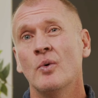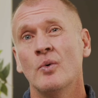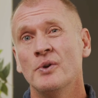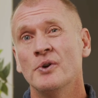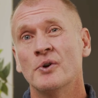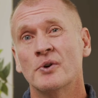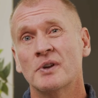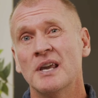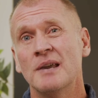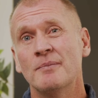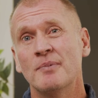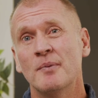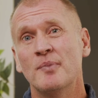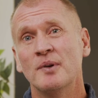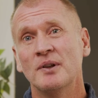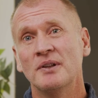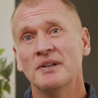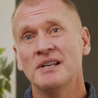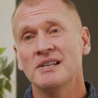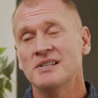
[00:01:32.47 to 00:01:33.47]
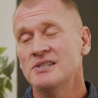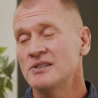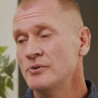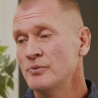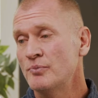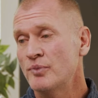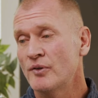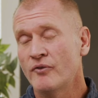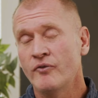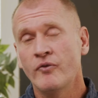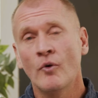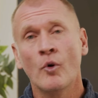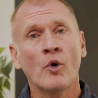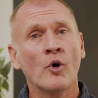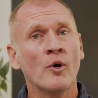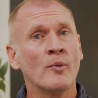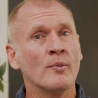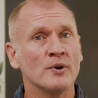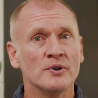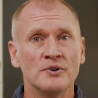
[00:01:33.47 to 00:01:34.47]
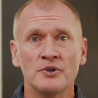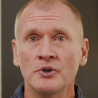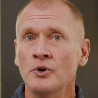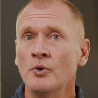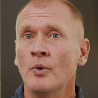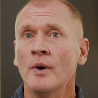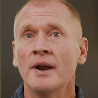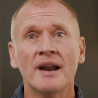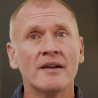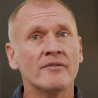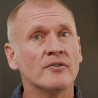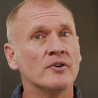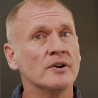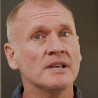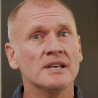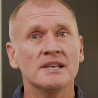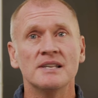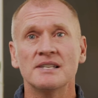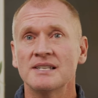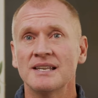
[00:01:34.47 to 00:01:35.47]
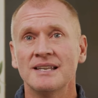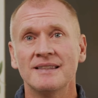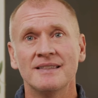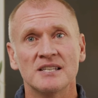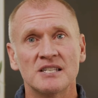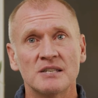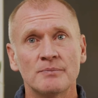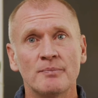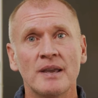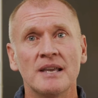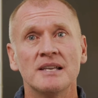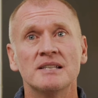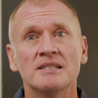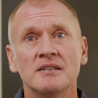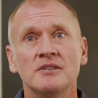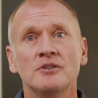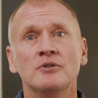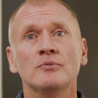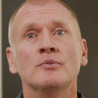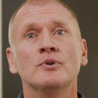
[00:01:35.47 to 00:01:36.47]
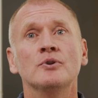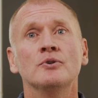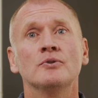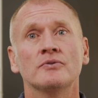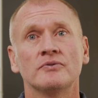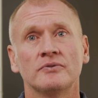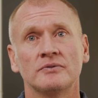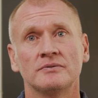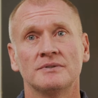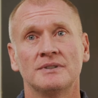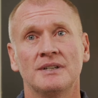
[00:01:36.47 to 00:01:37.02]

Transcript: your capabilities to perform or do whatever it is in the space that you move?